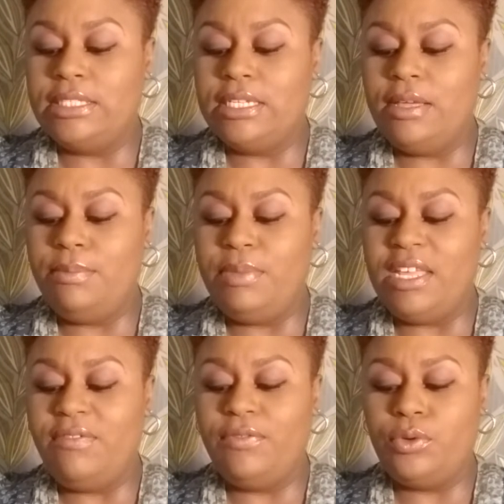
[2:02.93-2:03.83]
could be
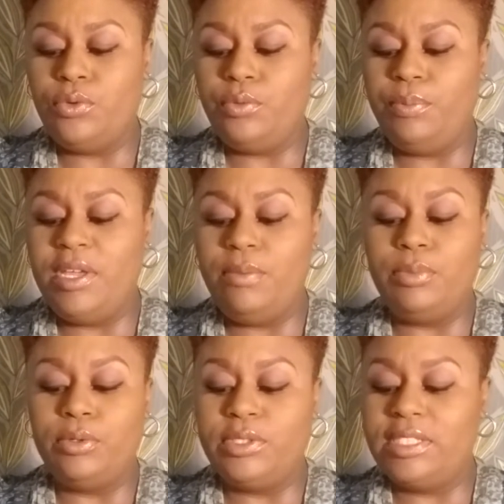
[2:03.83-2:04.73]
food,
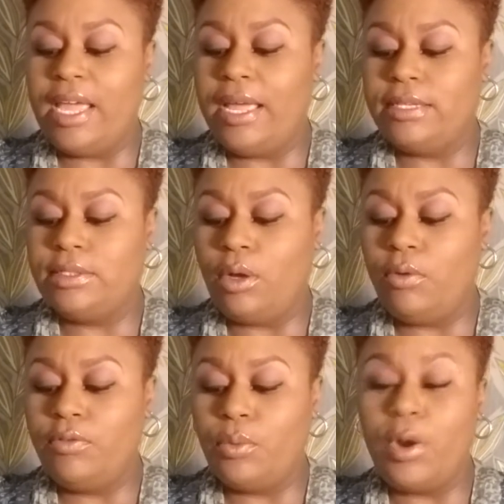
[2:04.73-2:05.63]
people, sex,
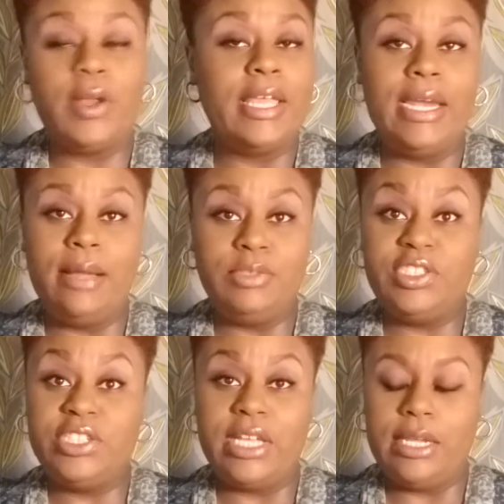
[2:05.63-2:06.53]
overworking. And I'm just
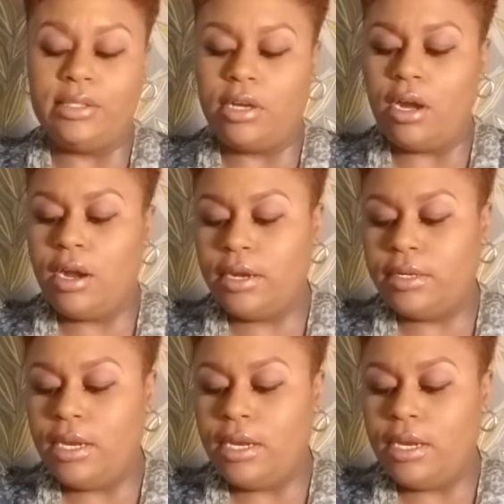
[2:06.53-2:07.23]
looking at the card.